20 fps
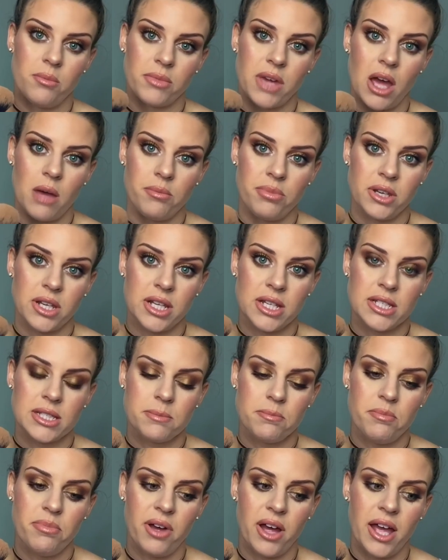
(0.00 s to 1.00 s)
companies,
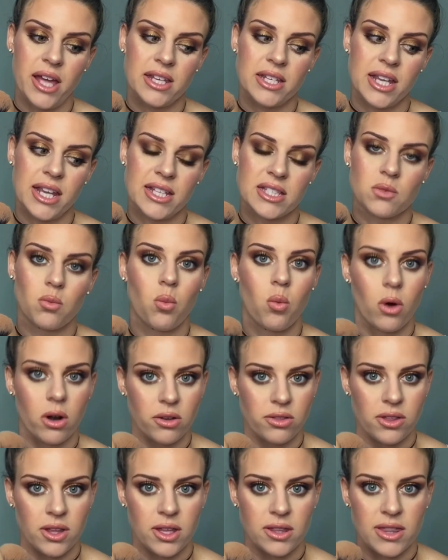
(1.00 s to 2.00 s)
but it's
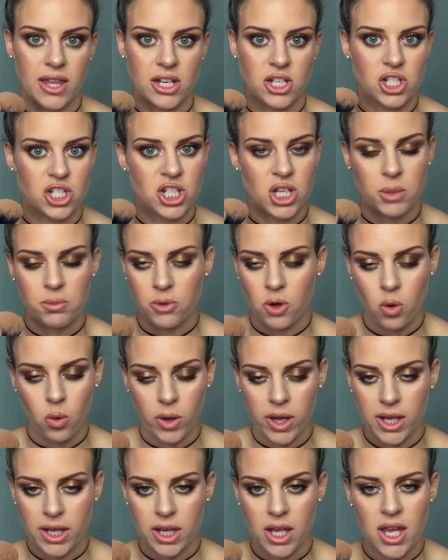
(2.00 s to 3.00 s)
worth it. They ship
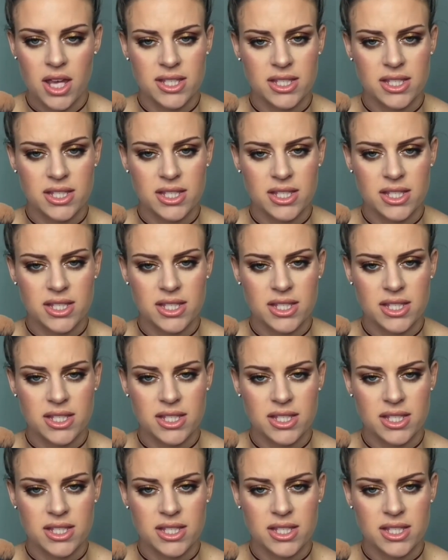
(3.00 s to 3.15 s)
quick.